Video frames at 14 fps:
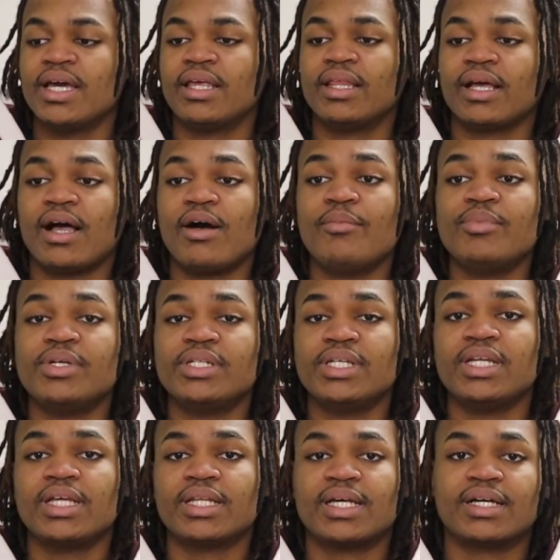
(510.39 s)
and like i'll be
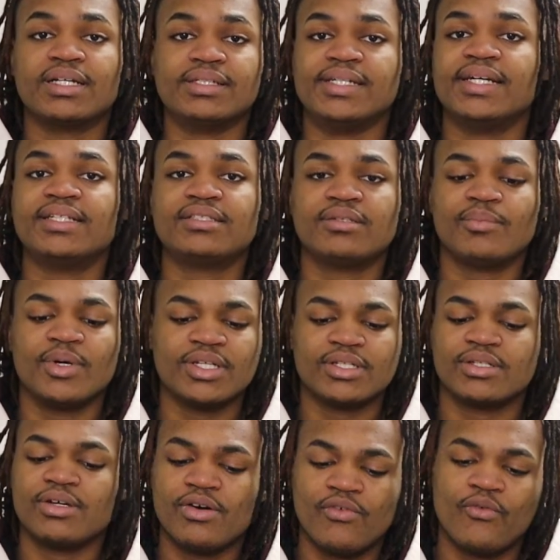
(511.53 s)
needing like a day to
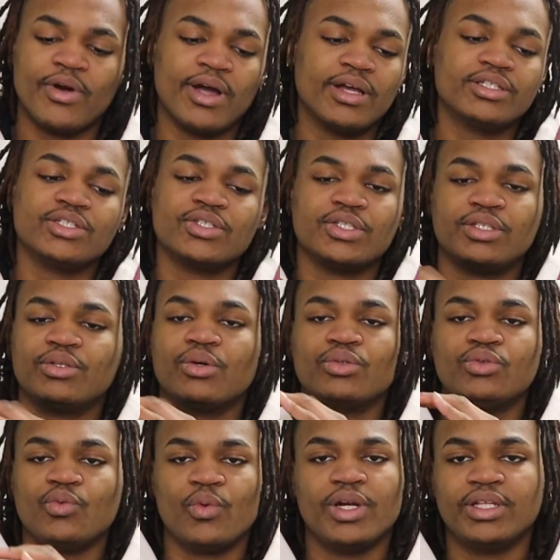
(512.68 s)
myself where i just
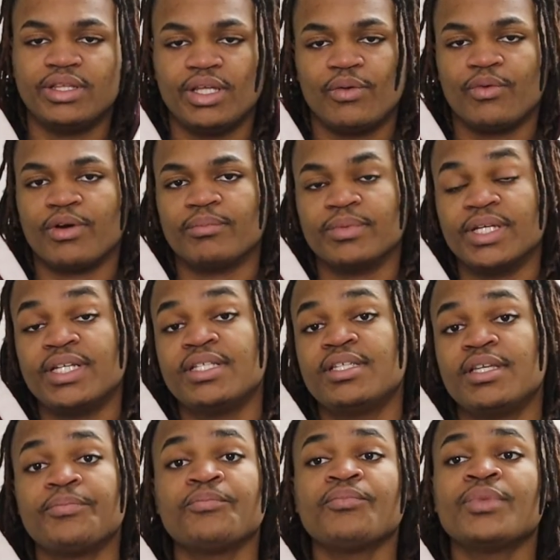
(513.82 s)
don't do anything where i'm
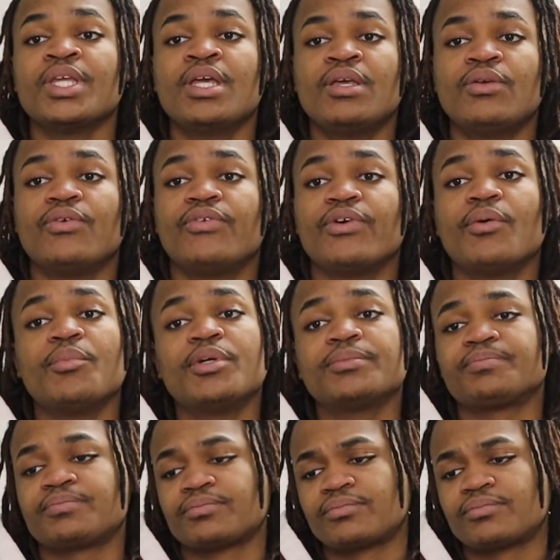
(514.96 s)
lazy you feel me